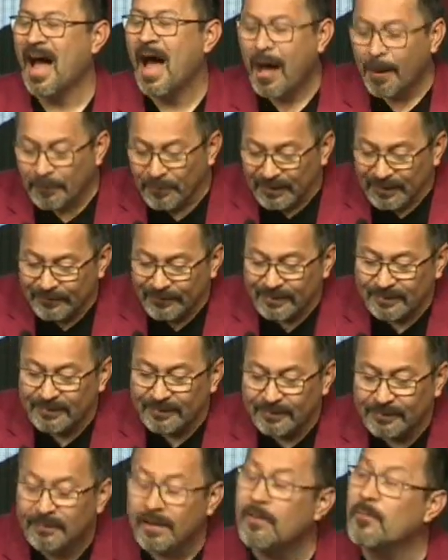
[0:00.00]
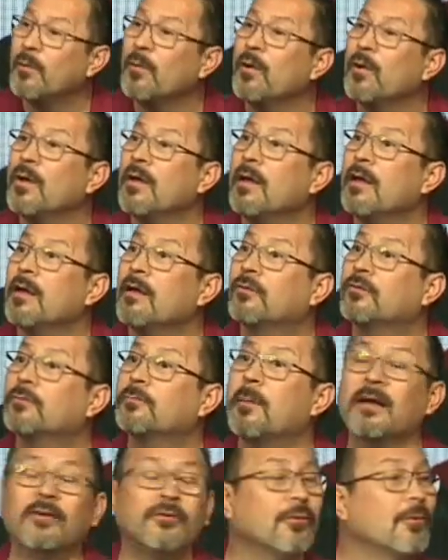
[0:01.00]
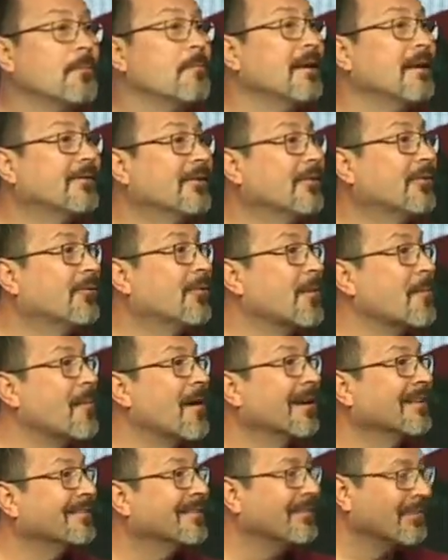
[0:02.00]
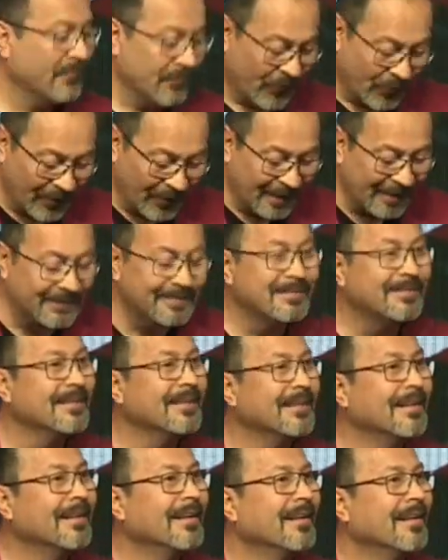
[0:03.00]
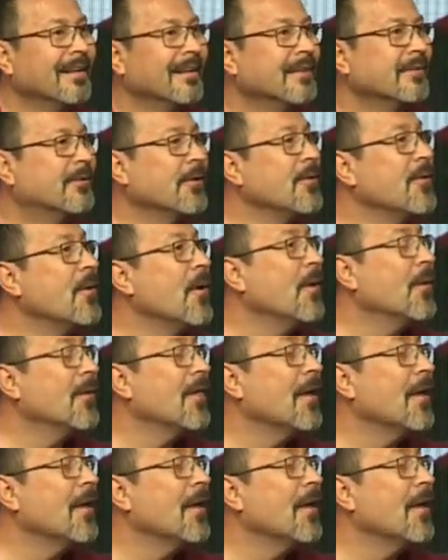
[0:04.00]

I believe this is a special message from us, for us to know